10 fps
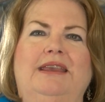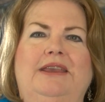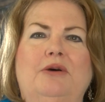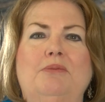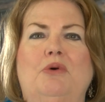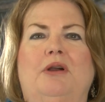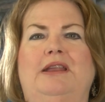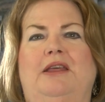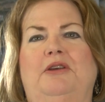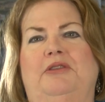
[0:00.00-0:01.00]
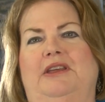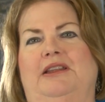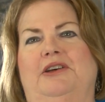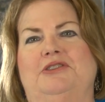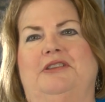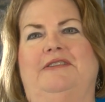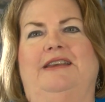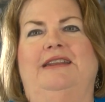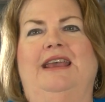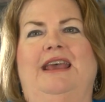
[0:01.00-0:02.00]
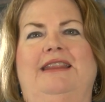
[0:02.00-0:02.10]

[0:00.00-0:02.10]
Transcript: Gilmore, another theologian, said